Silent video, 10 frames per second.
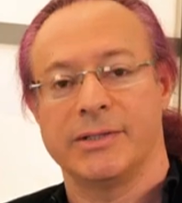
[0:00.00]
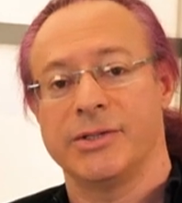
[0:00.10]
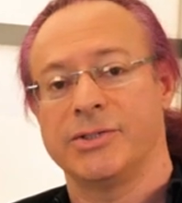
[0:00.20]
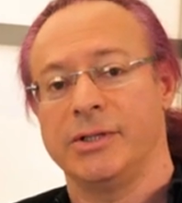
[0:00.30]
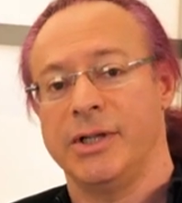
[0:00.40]

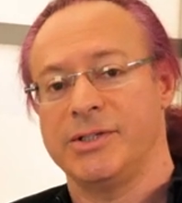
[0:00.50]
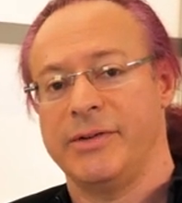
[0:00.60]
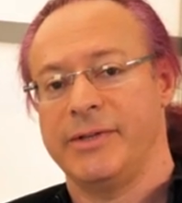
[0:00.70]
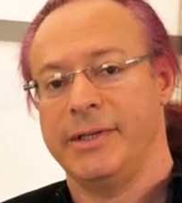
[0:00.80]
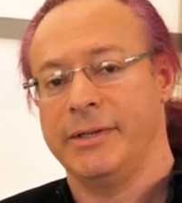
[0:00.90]
additional
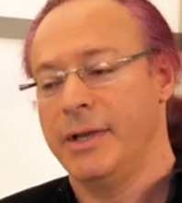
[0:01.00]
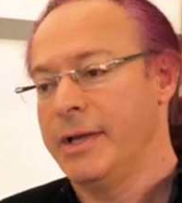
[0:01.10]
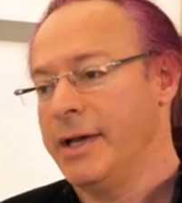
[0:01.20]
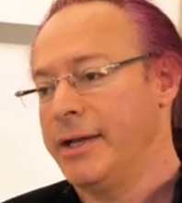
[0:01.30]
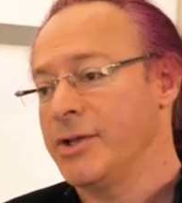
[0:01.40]
longevity.
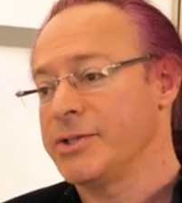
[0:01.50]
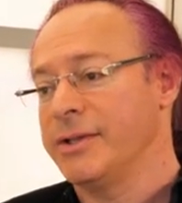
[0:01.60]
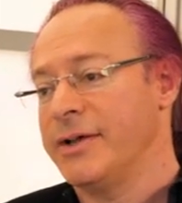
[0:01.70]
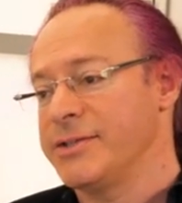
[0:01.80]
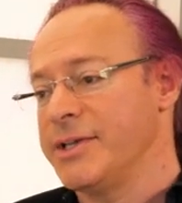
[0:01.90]
It
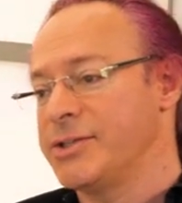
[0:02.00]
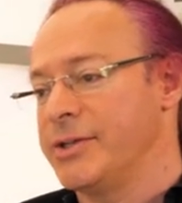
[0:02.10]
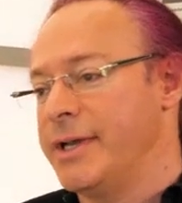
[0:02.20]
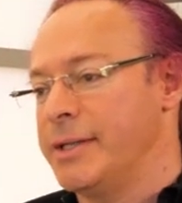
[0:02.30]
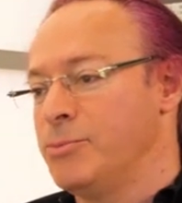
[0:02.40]
also allows us
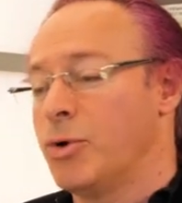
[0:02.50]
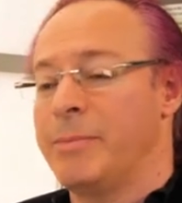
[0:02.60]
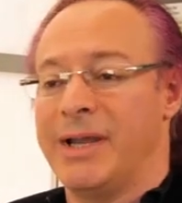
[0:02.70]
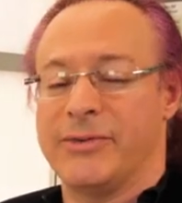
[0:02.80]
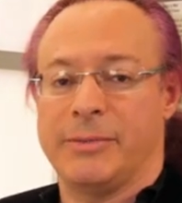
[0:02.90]
to get
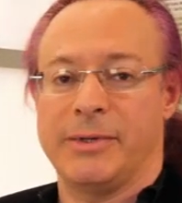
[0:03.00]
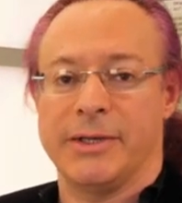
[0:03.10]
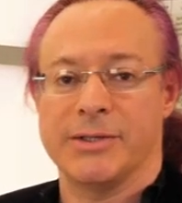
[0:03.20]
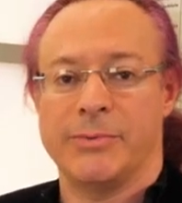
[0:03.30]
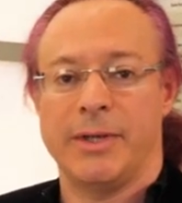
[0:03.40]
more bang for the
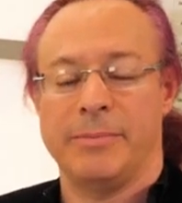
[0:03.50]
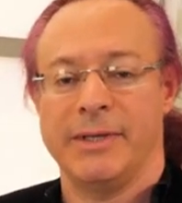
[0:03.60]
buck as well,